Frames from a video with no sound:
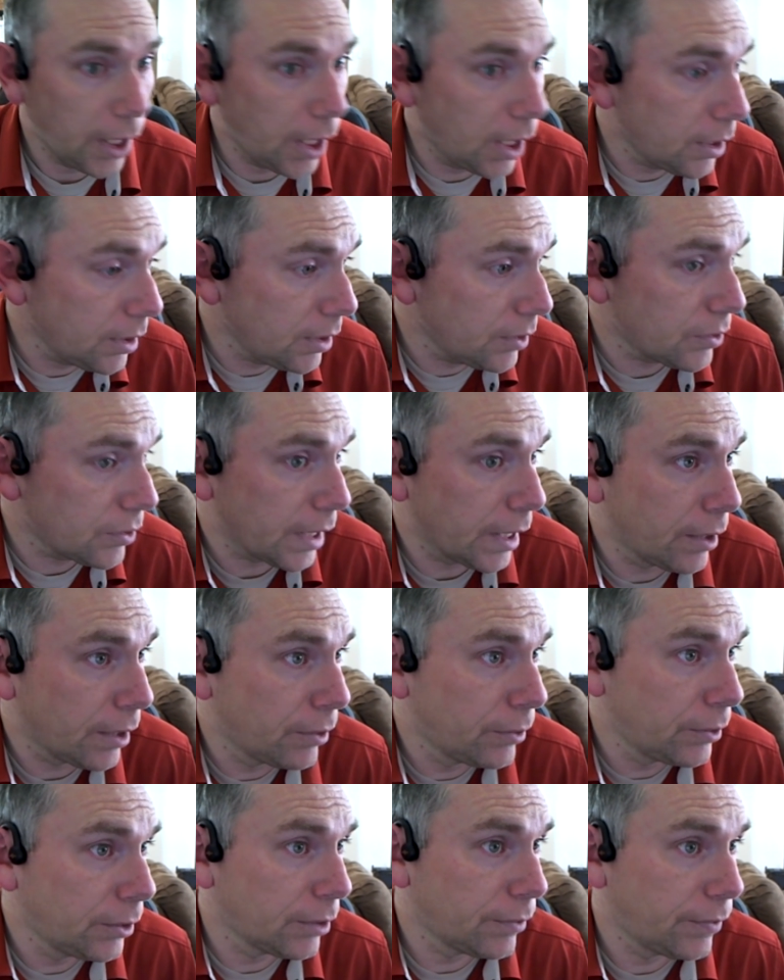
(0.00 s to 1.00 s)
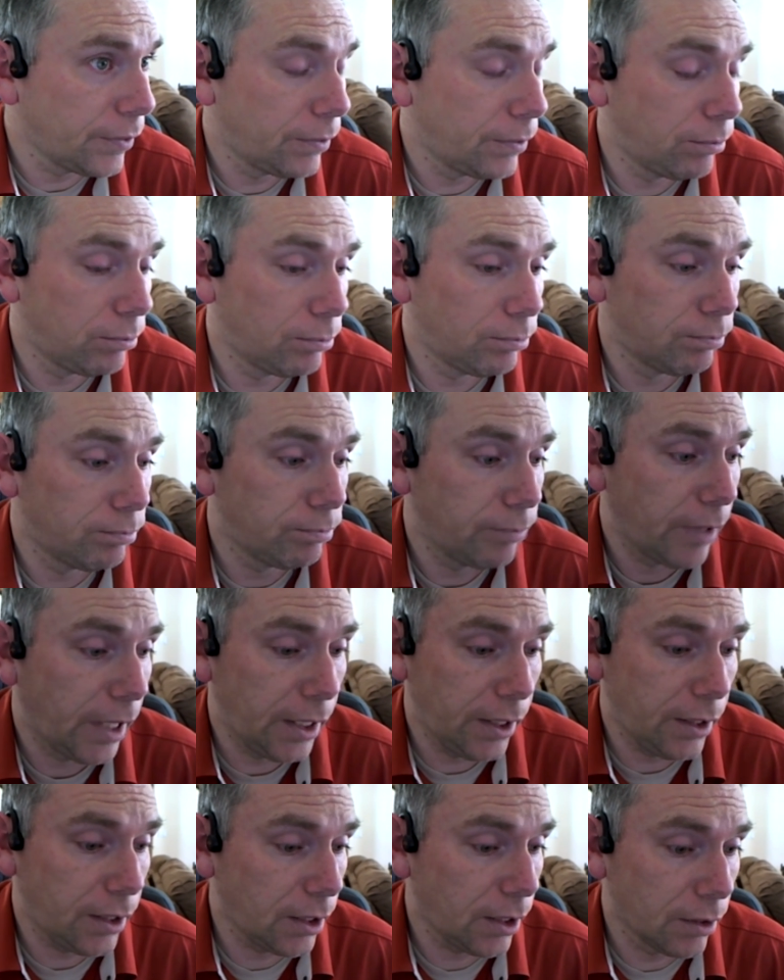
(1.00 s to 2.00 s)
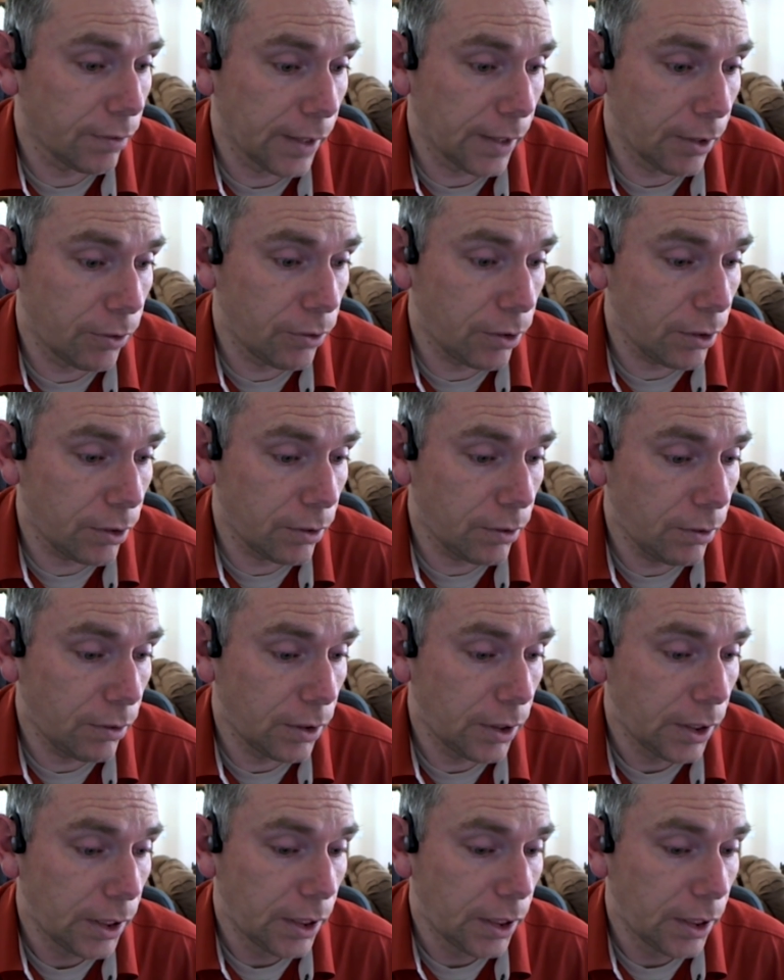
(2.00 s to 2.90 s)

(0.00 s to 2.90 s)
any sound of anything around you.